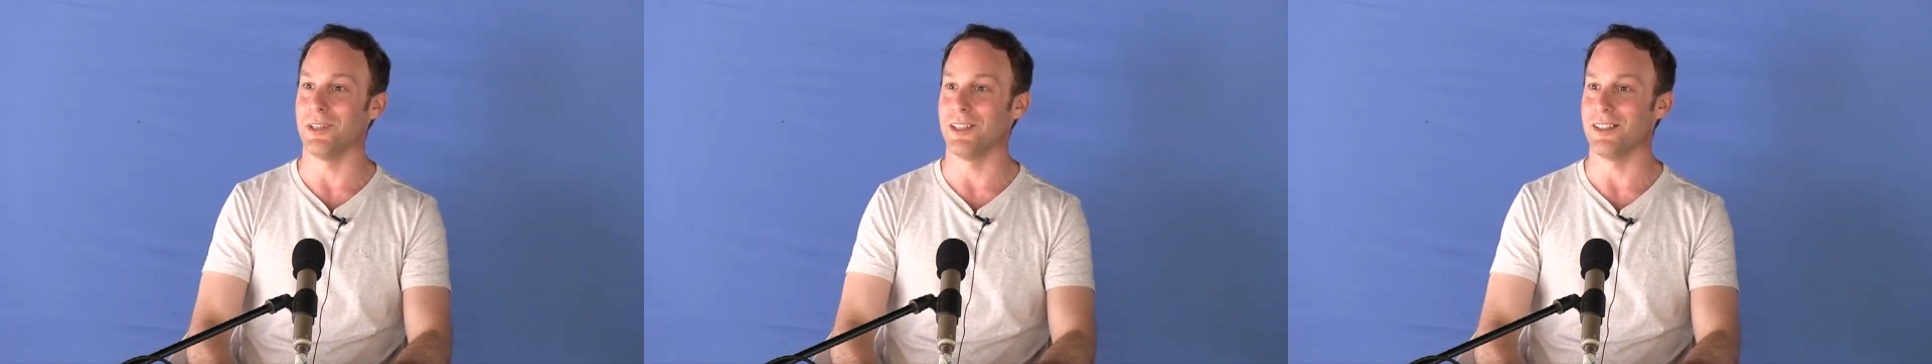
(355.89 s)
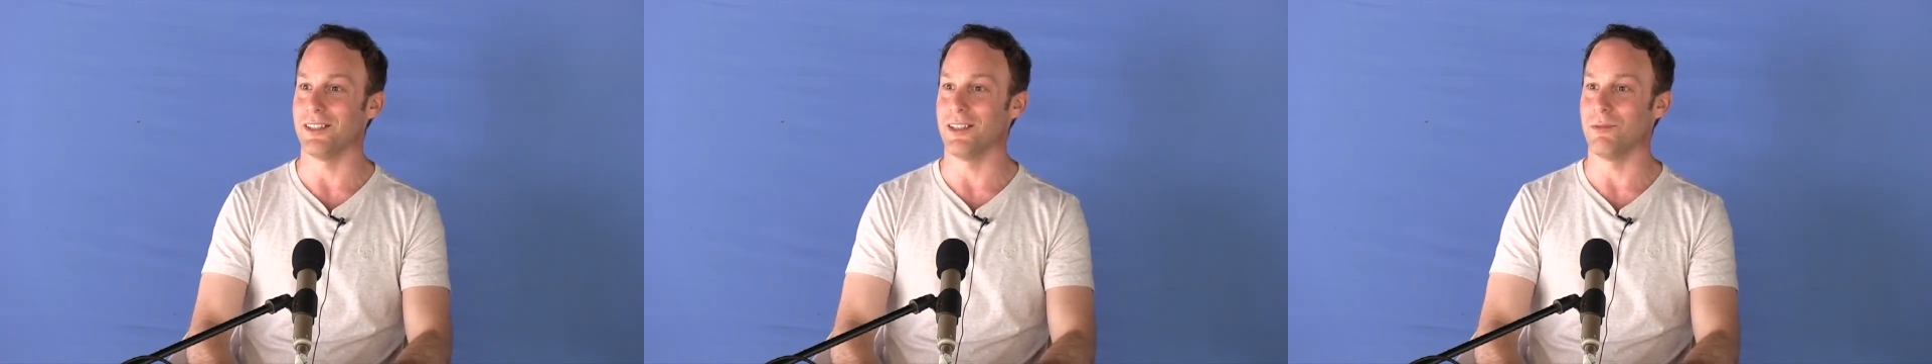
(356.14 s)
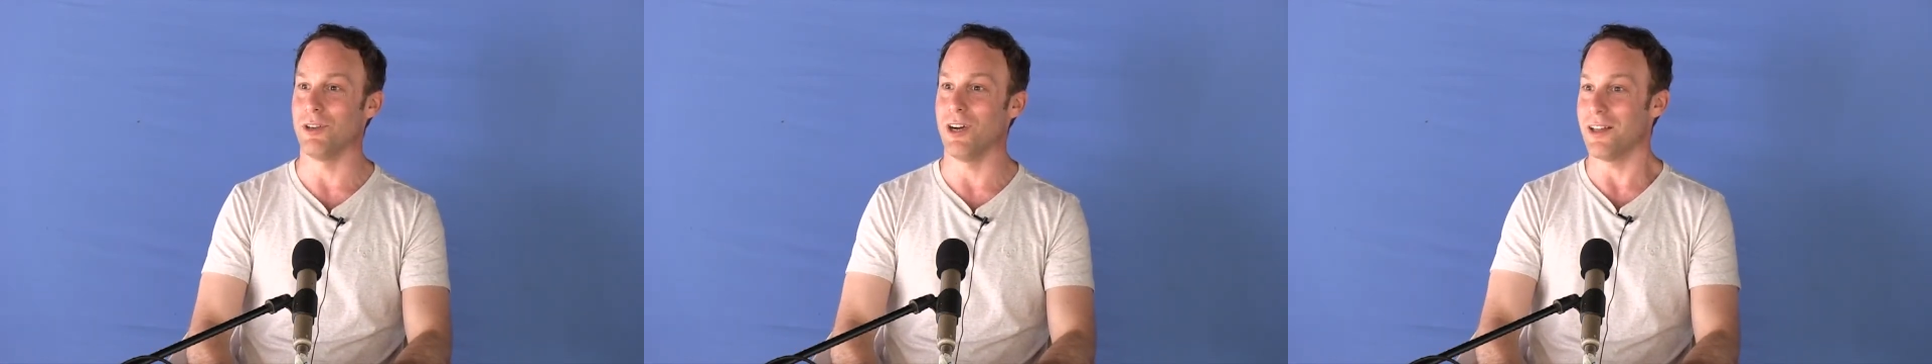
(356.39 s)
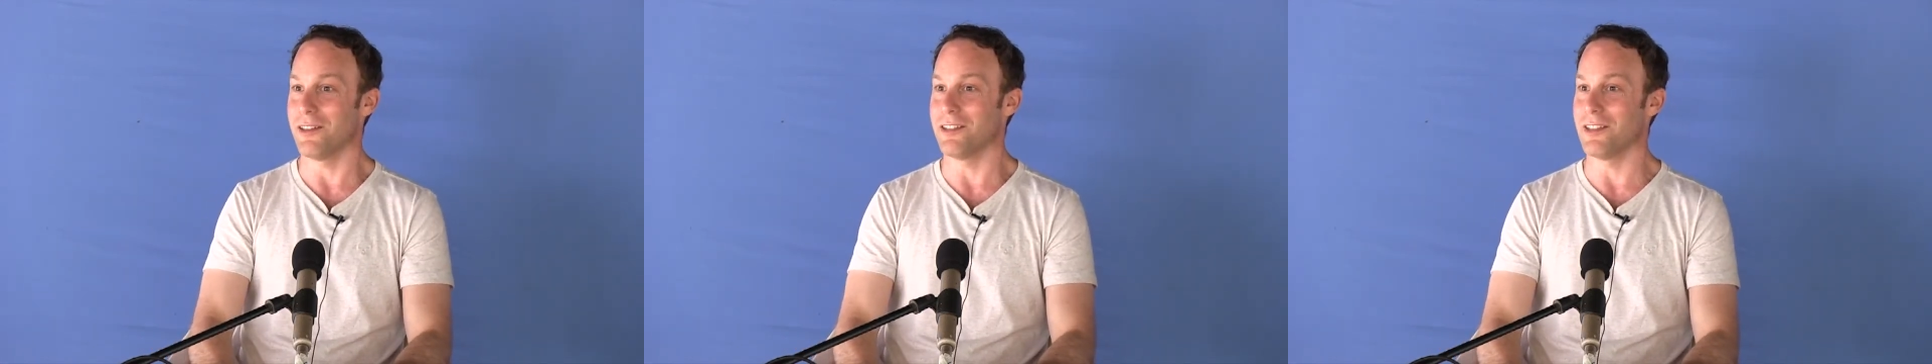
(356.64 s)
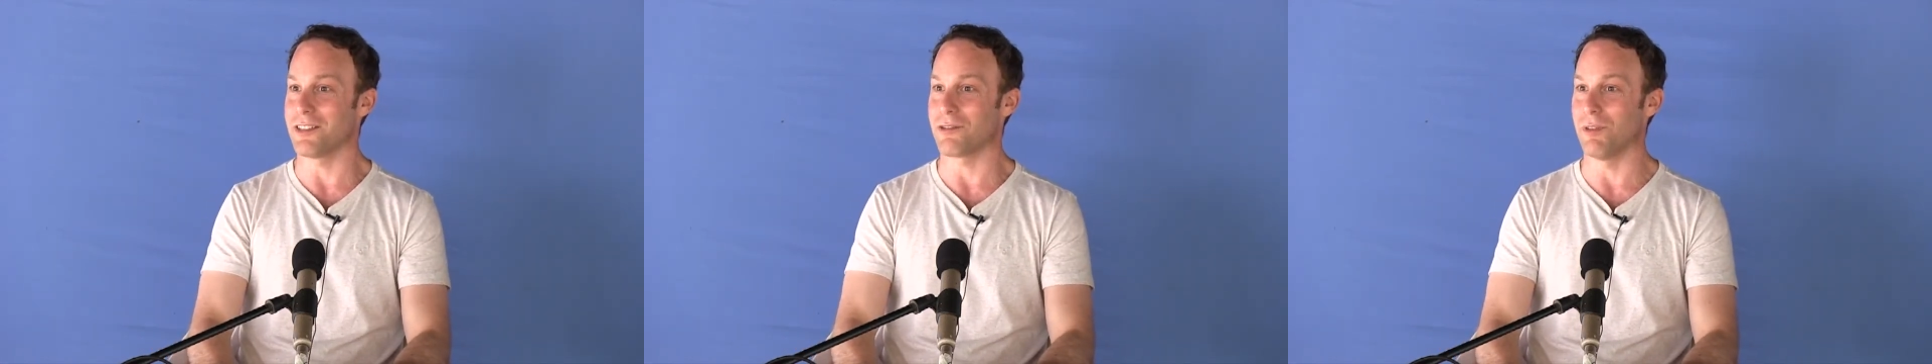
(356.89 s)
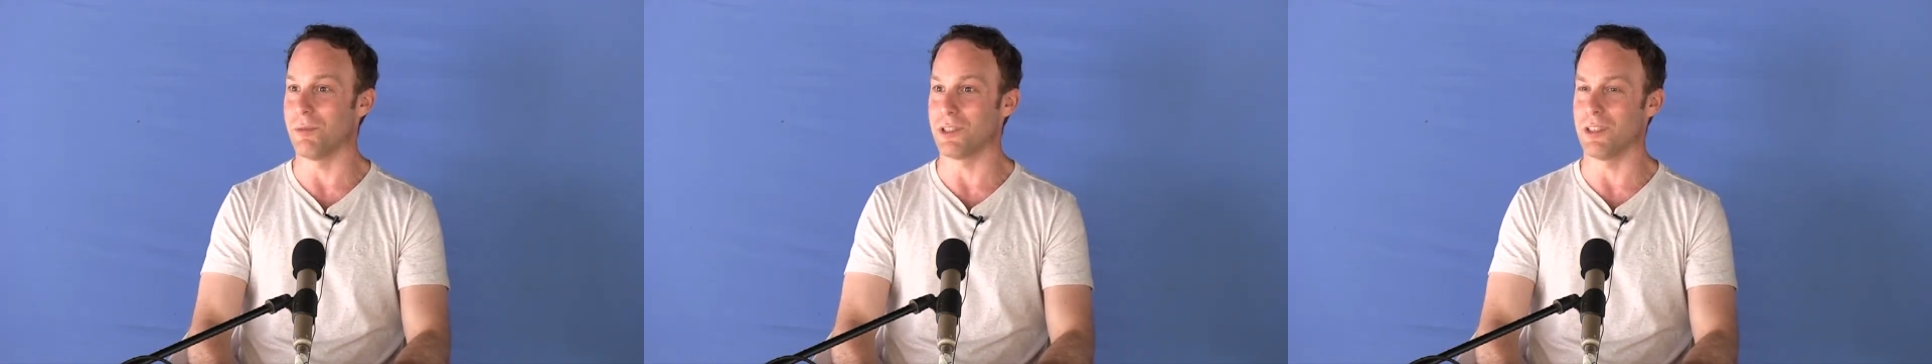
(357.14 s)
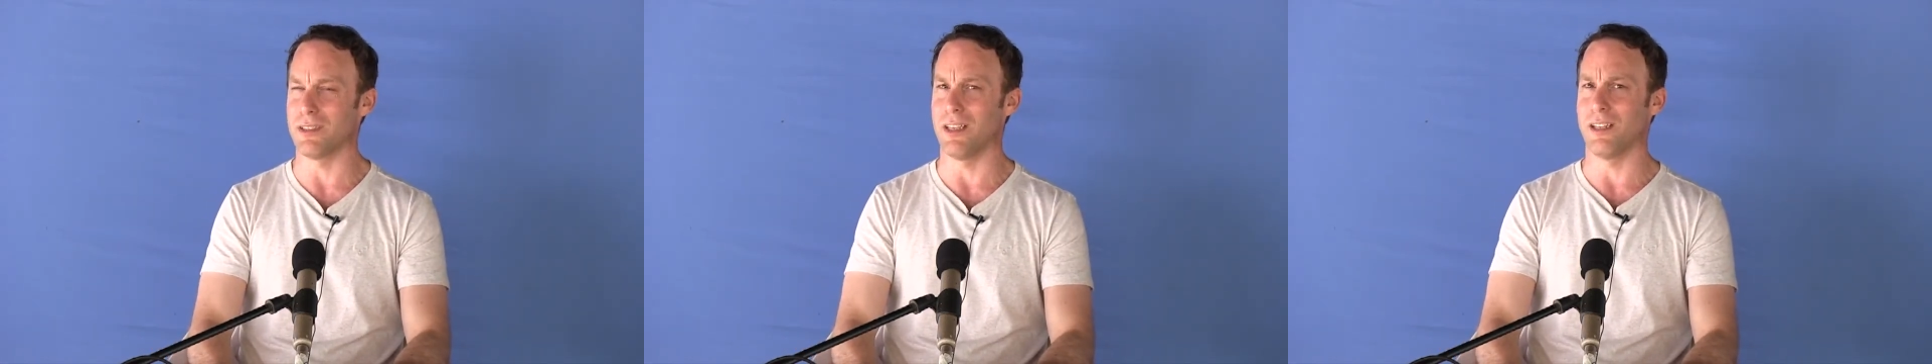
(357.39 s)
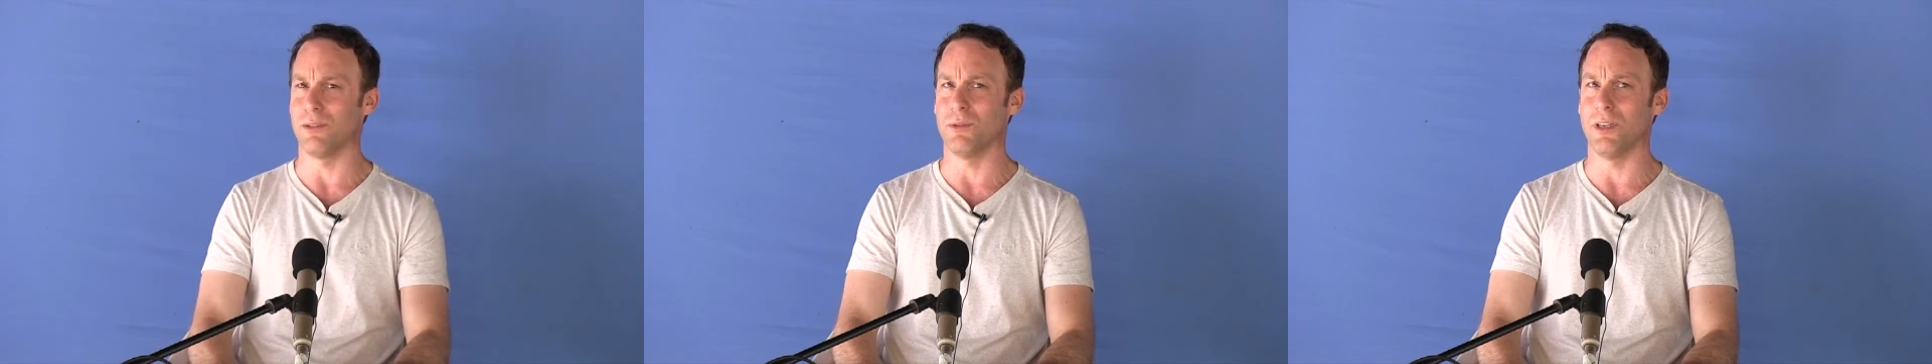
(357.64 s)
and there were other descriptions
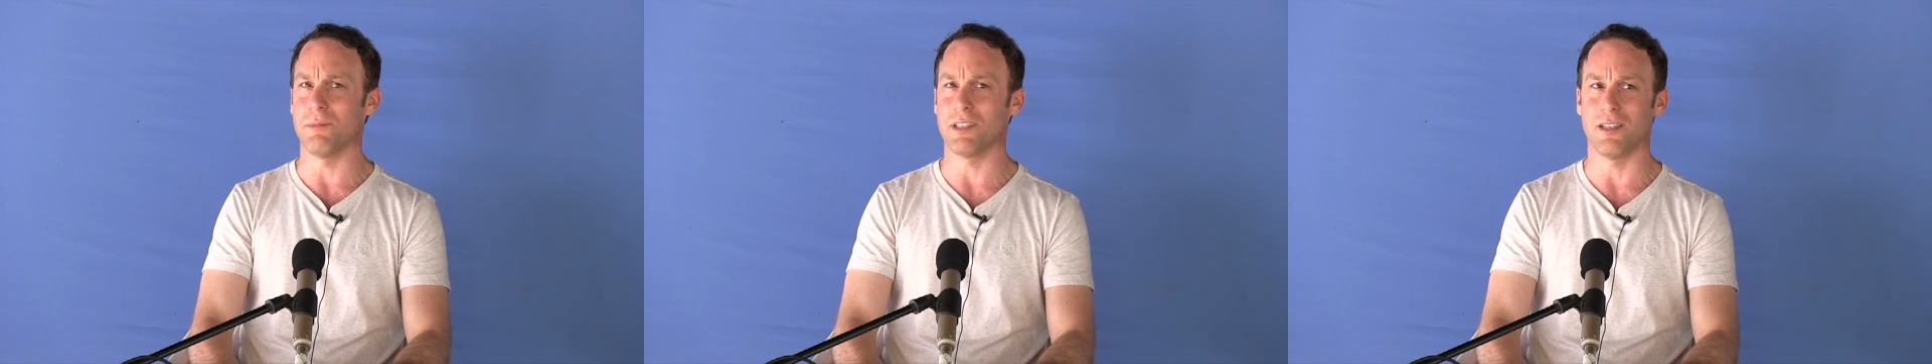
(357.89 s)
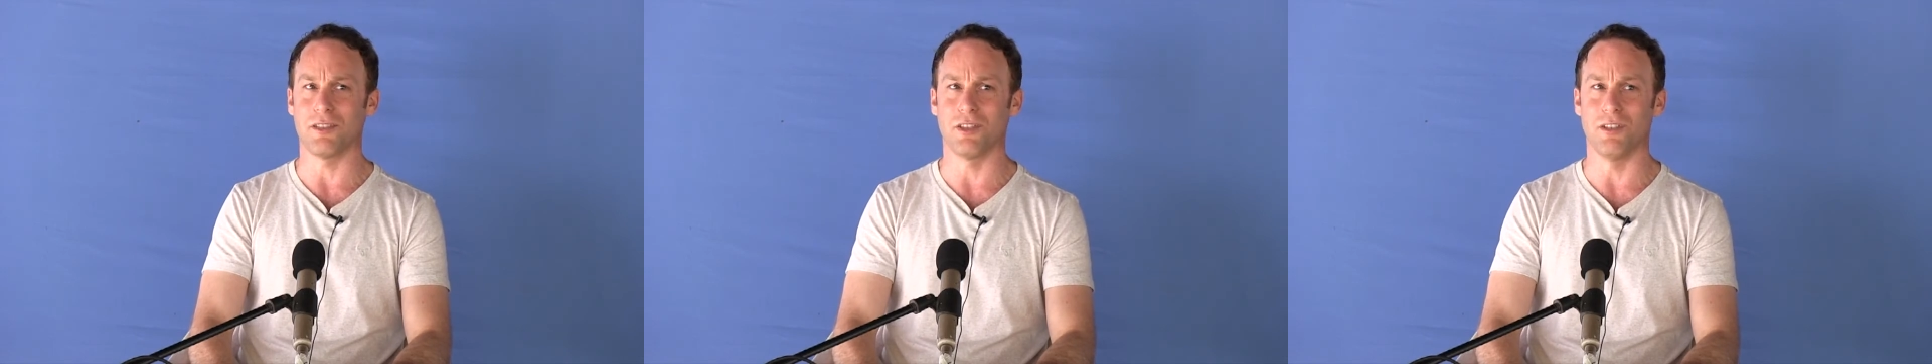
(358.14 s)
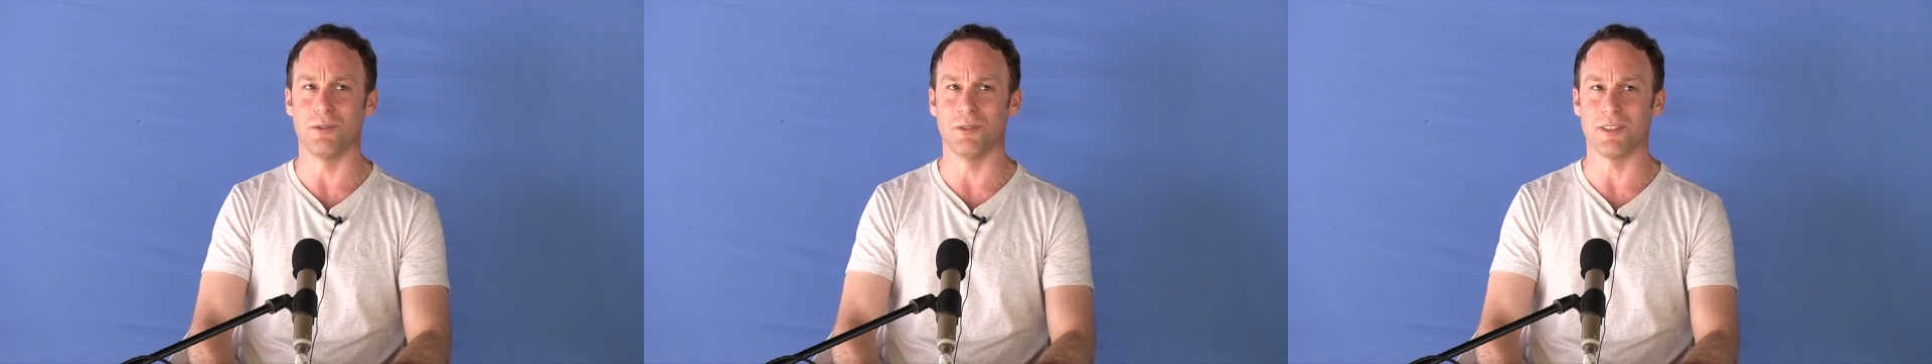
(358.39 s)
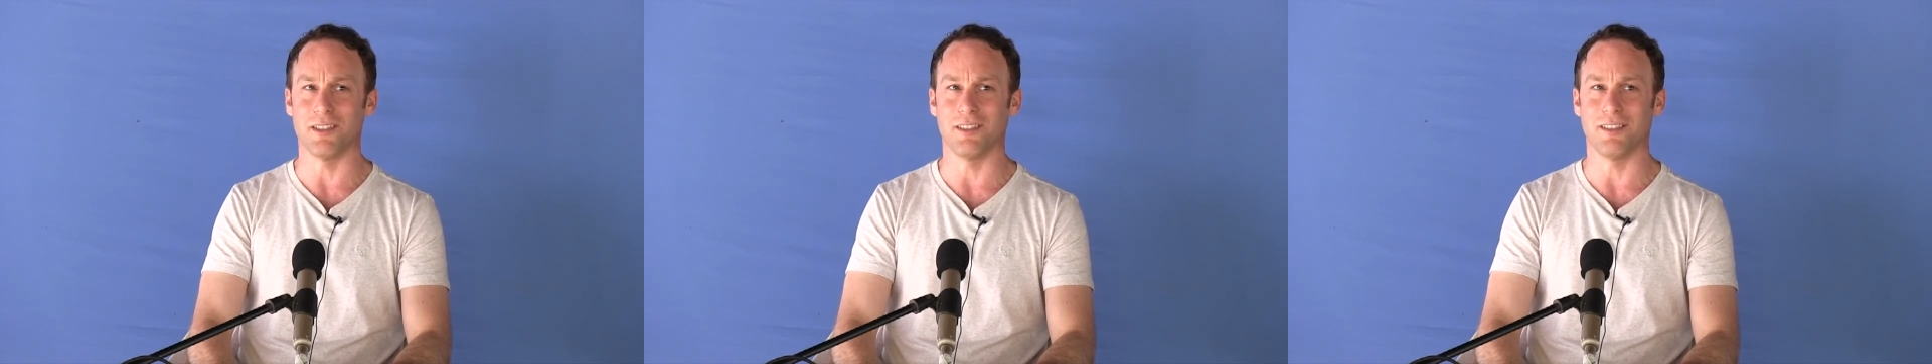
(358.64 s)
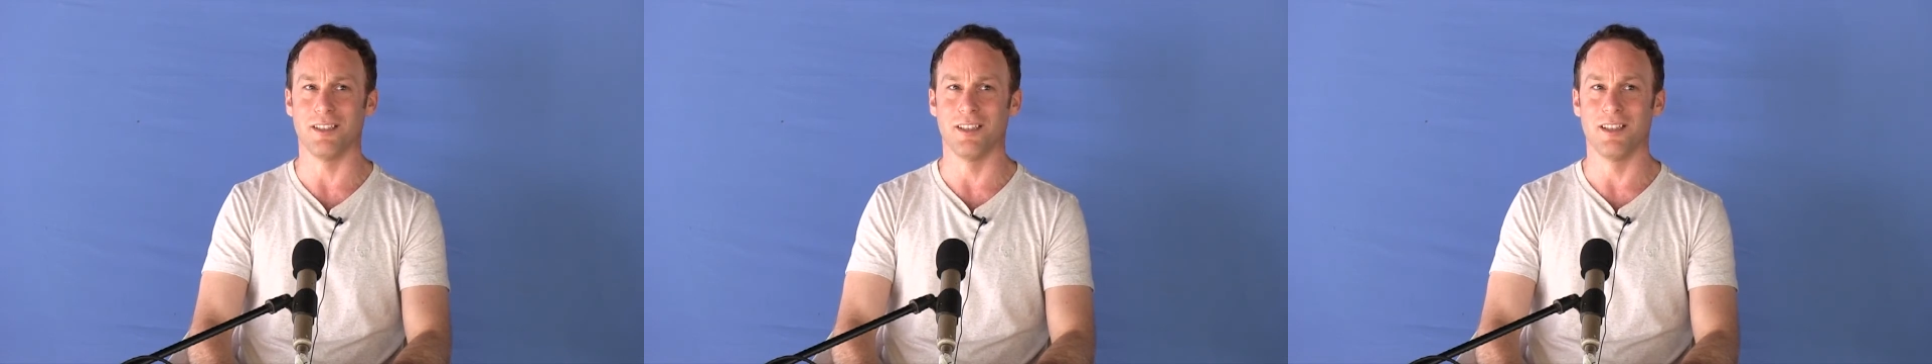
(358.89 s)
like, oh, I'm such a loser.